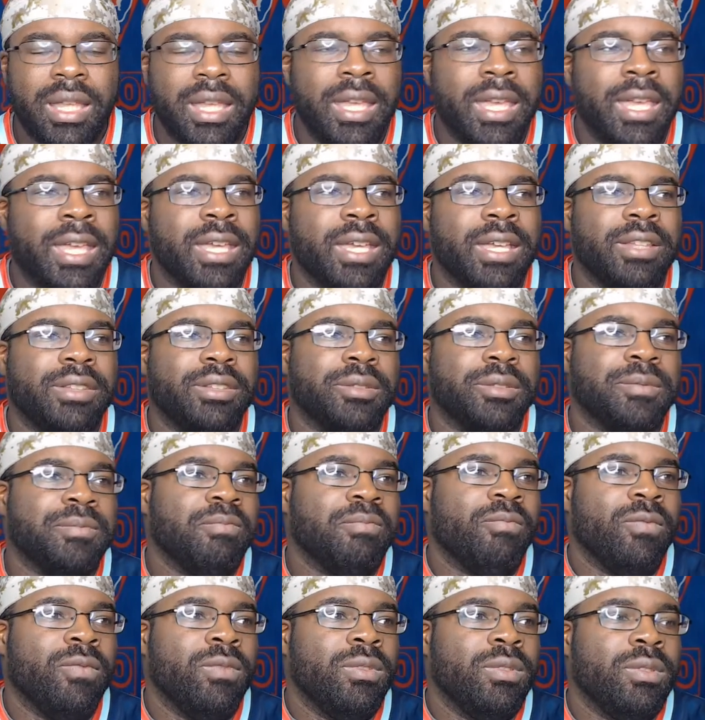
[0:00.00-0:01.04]
and
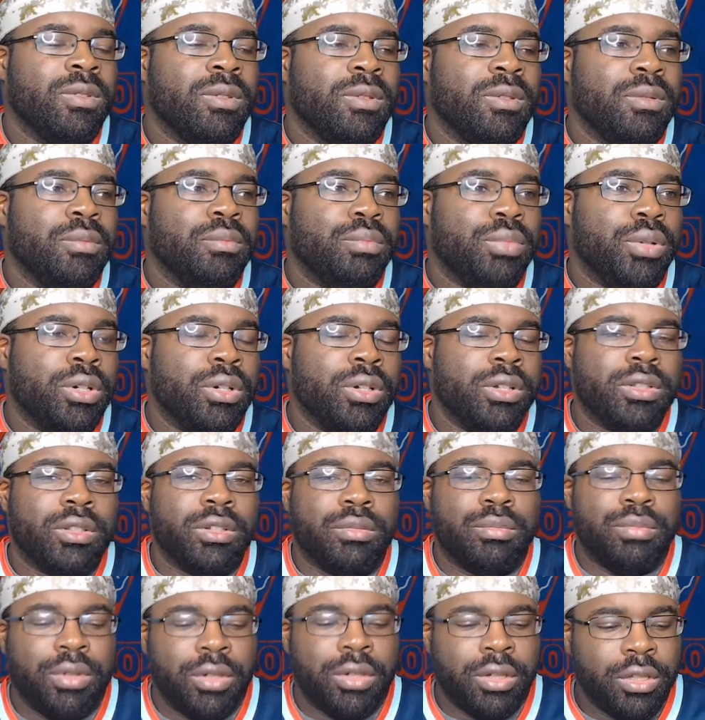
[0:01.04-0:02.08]
boy, oh
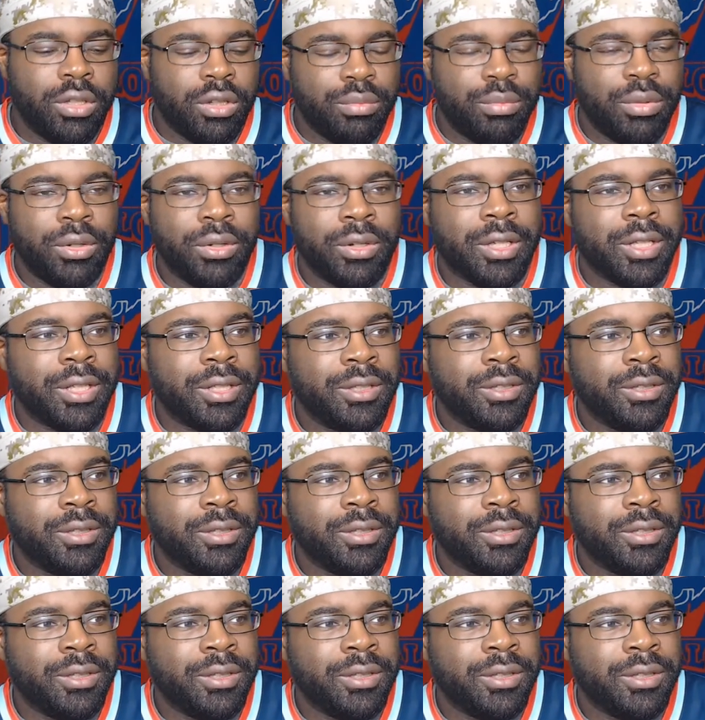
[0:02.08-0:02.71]
boy,